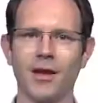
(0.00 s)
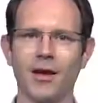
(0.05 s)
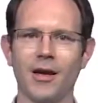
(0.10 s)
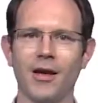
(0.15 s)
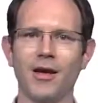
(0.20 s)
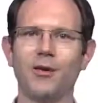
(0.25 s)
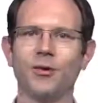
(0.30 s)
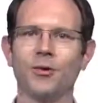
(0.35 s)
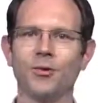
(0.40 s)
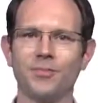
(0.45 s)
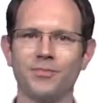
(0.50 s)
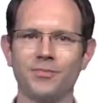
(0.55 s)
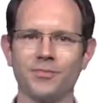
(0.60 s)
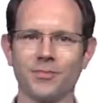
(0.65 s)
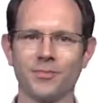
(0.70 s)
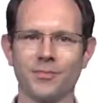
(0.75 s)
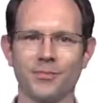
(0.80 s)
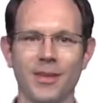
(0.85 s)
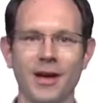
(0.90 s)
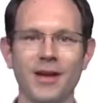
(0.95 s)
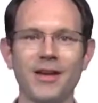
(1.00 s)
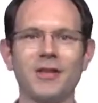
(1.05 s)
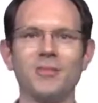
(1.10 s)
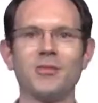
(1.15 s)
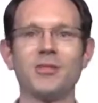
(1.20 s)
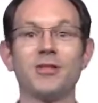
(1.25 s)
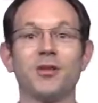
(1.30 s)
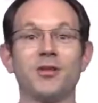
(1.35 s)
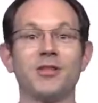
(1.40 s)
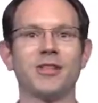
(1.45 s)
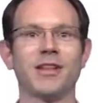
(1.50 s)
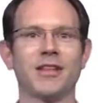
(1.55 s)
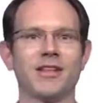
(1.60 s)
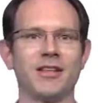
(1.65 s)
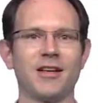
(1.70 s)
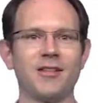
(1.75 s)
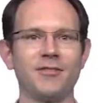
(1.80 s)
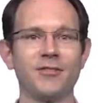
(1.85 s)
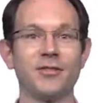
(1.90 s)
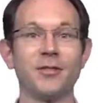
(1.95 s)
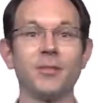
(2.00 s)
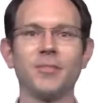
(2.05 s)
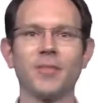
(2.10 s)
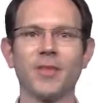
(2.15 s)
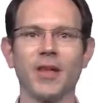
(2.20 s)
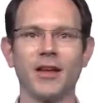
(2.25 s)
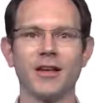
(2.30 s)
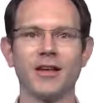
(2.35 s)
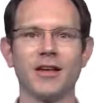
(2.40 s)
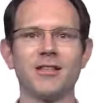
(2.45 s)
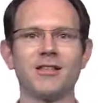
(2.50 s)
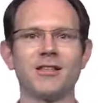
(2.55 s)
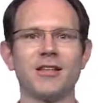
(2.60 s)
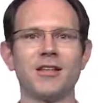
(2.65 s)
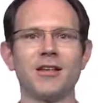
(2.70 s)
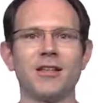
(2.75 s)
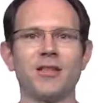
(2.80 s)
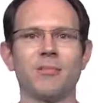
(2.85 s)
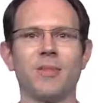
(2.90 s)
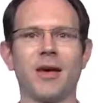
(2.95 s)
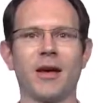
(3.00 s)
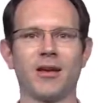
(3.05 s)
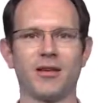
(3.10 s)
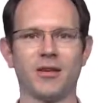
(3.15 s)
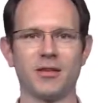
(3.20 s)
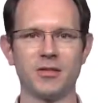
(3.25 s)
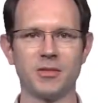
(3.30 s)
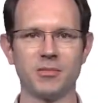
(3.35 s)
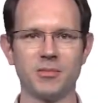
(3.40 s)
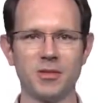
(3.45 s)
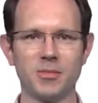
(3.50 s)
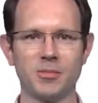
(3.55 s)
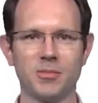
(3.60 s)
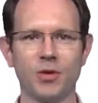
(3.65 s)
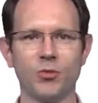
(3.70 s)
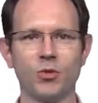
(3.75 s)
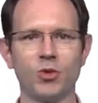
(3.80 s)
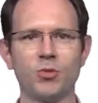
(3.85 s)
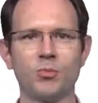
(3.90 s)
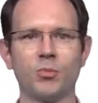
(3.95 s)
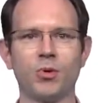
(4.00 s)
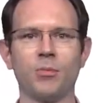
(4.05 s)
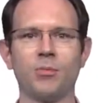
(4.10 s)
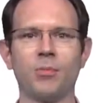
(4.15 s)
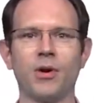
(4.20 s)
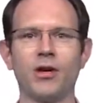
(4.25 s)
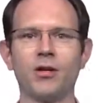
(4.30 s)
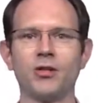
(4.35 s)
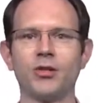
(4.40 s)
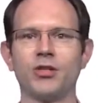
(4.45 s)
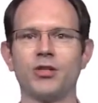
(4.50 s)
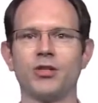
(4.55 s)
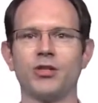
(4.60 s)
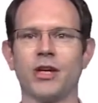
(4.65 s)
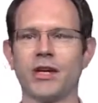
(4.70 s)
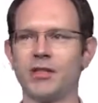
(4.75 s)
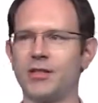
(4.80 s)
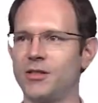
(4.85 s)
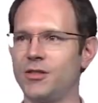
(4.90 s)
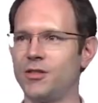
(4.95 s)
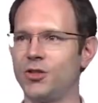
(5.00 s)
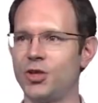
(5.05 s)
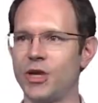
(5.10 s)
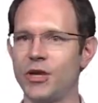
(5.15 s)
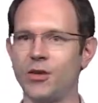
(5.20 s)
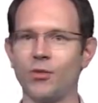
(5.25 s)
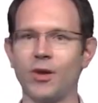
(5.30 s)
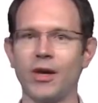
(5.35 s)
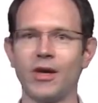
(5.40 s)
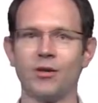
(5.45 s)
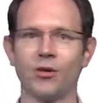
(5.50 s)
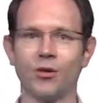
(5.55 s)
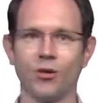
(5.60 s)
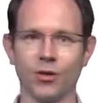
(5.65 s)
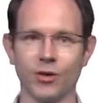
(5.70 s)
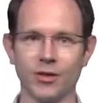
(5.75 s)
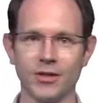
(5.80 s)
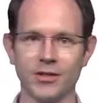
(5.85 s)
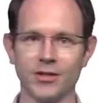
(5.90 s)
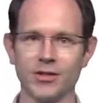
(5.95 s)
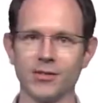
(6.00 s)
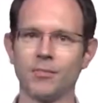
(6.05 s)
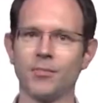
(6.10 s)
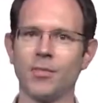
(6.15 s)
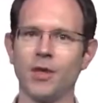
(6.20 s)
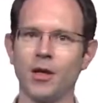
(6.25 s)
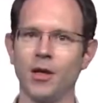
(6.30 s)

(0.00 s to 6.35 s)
Hello, my name is Lutz Lesshaft, and I study the mechanisms by which propulsion jets generate noise.